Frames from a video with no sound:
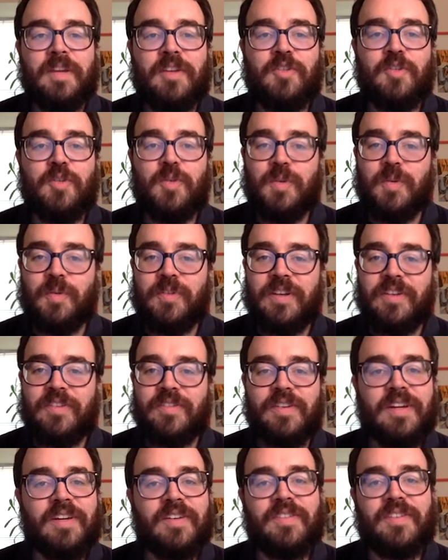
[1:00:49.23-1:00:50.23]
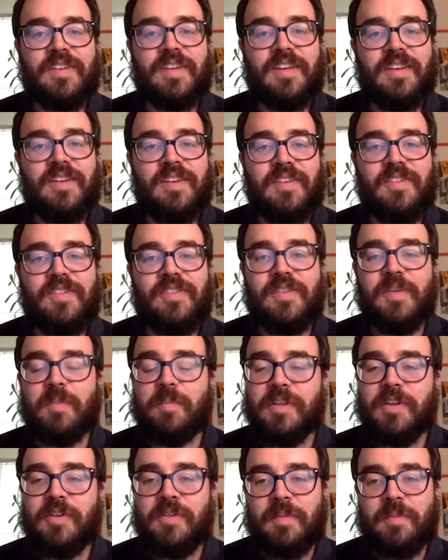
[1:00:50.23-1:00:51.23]
P2266 is
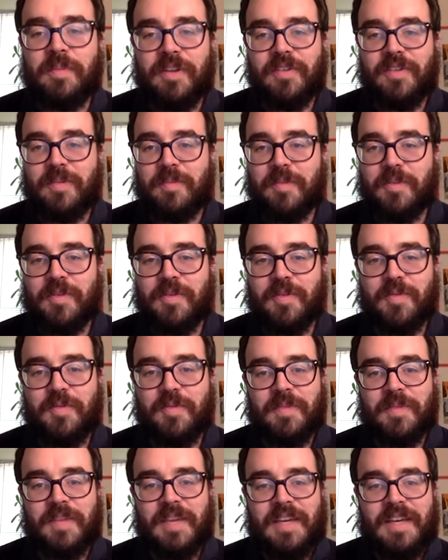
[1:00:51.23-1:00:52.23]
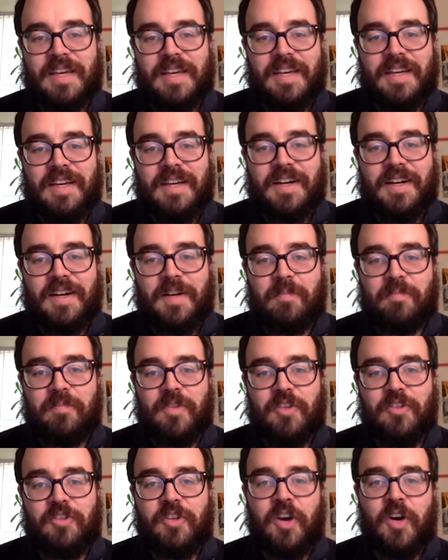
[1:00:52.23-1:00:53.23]
simpler implicit move.
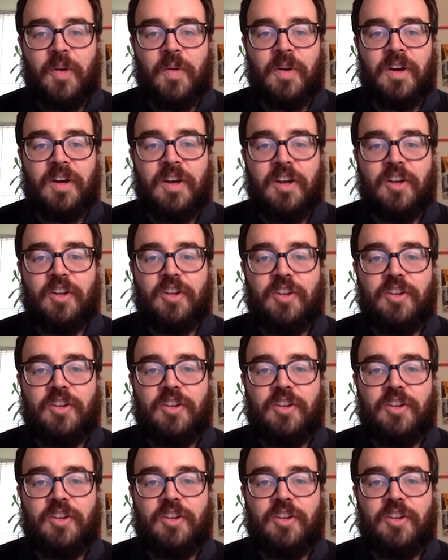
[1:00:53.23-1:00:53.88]
Um, so